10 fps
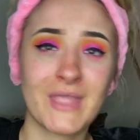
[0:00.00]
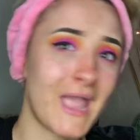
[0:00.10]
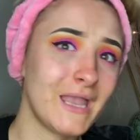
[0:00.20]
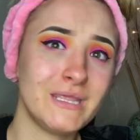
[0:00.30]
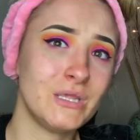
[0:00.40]

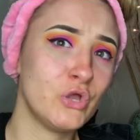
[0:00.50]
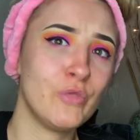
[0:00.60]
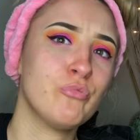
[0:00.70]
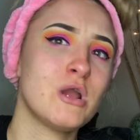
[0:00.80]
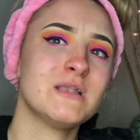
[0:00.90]
any other
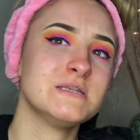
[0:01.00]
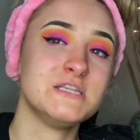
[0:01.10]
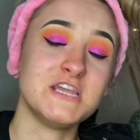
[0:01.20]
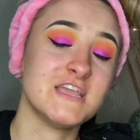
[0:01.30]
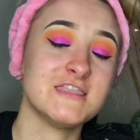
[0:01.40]
brand
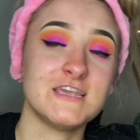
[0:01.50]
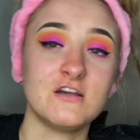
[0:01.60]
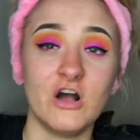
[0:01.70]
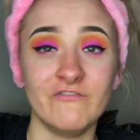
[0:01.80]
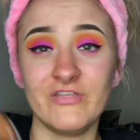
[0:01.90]
you can
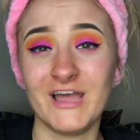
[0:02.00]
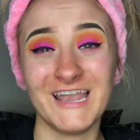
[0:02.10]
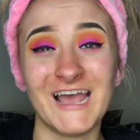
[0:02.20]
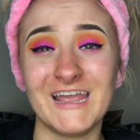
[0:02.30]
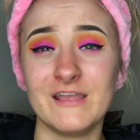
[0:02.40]
think of that are
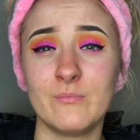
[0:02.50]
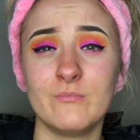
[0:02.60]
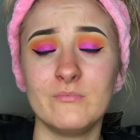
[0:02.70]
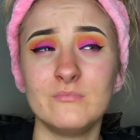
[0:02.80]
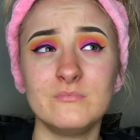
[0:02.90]
like
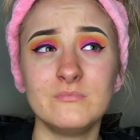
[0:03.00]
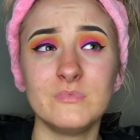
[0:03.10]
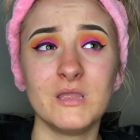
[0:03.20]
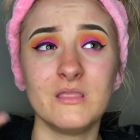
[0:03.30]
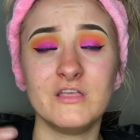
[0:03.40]

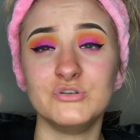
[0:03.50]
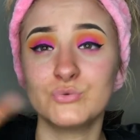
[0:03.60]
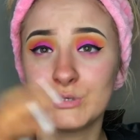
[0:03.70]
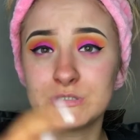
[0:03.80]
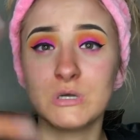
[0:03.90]
either
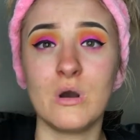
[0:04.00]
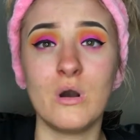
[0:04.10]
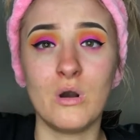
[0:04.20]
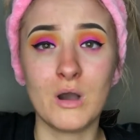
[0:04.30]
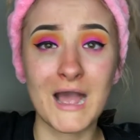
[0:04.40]
drugstore
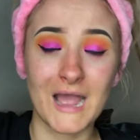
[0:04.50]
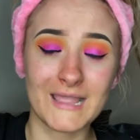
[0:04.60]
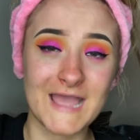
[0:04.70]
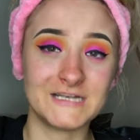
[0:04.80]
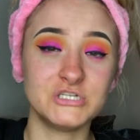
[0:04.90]
or high
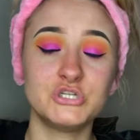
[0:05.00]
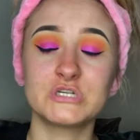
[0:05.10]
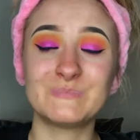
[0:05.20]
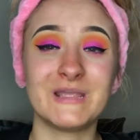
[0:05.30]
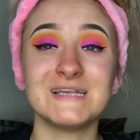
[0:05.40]
end.
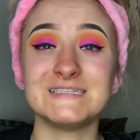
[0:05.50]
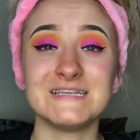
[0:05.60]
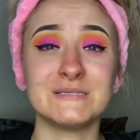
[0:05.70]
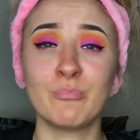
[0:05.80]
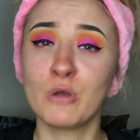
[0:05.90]
Just because
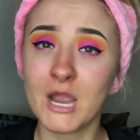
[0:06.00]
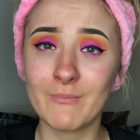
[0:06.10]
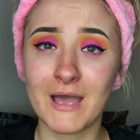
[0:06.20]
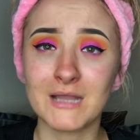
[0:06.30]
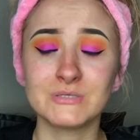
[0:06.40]
these are
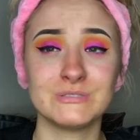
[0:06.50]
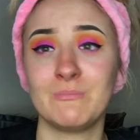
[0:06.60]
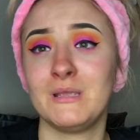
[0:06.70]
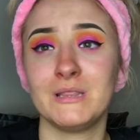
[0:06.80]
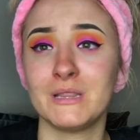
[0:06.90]
Primark doesn't
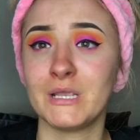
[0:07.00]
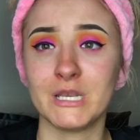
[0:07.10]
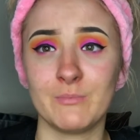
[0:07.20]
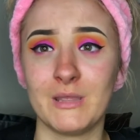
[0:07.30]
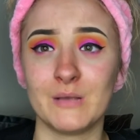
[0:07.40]
mean that they're going
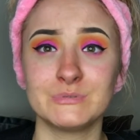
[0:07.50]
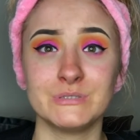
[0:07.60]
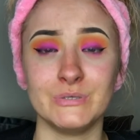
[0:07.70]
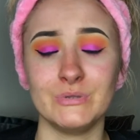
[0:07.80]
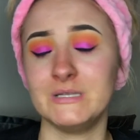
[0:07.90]
to be
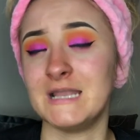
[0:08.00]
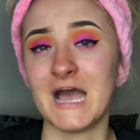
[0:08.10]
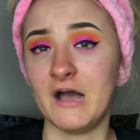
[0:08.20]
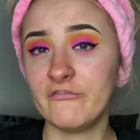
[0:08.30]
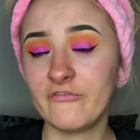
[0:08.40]
absolutely
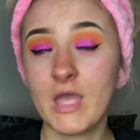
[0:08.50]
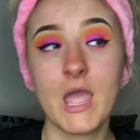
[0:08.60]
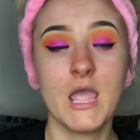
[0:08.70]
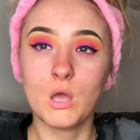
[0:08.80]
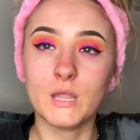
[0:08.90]
naff.
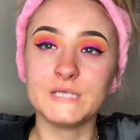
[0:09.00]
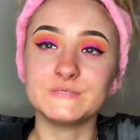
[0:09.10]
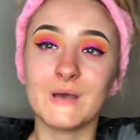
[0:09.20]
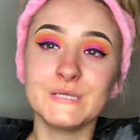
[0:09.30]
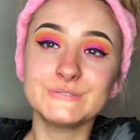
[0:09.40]
Okay,
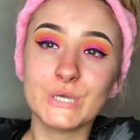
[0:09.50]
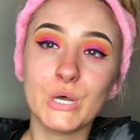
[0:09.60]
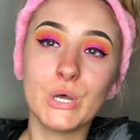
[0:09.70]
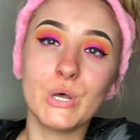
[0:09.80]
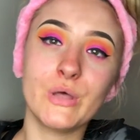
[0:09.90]
so I
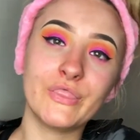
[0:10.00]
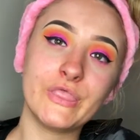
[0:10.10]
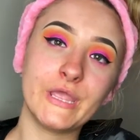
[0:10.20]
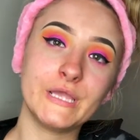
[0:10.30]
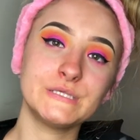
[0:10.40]
saw
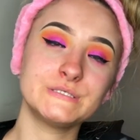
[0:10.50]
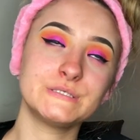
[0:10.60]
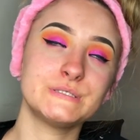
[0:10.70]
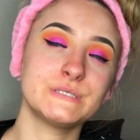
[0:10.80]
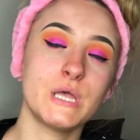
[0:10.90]

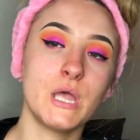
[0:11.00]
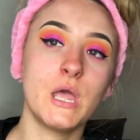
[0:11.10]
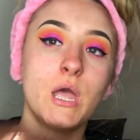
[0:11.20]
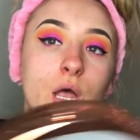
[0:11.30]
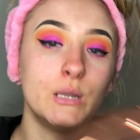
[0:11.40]
this
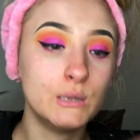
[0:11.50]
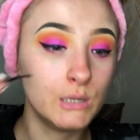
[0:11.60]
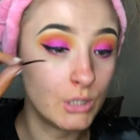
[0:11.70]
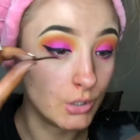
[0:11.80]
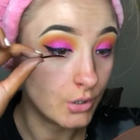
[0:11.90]

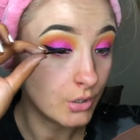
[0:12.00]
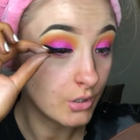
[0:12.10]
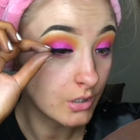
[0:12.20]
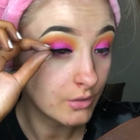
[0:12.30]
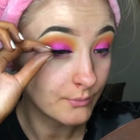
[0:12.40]
look,
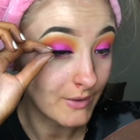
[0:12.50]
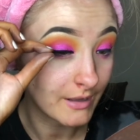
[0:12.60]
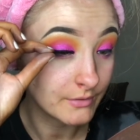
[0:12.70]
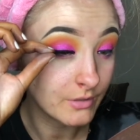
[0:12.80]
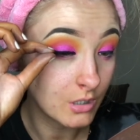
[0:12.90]

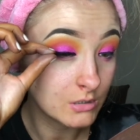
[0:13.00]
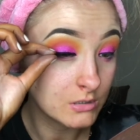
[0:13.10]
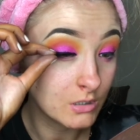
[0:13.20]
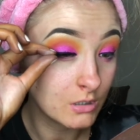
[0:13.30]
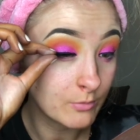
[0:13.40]
well, not
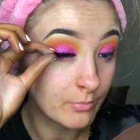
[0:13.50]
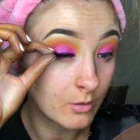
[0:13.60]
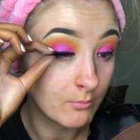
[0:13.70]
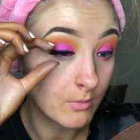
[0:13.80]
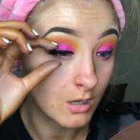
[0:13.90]
look,
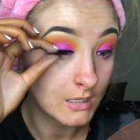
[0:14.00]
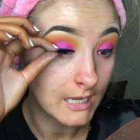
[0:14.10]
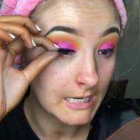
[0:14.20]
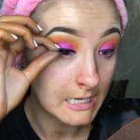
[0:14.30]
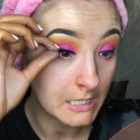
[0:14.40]
but more
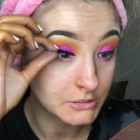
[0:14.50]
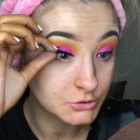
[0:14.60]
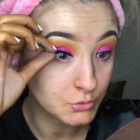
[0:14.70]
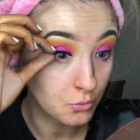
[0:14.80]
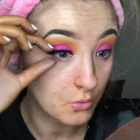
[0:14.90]
like a
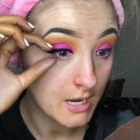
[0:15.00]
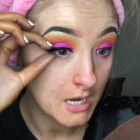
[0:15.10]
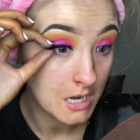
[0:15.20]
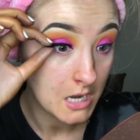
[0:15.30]
trick,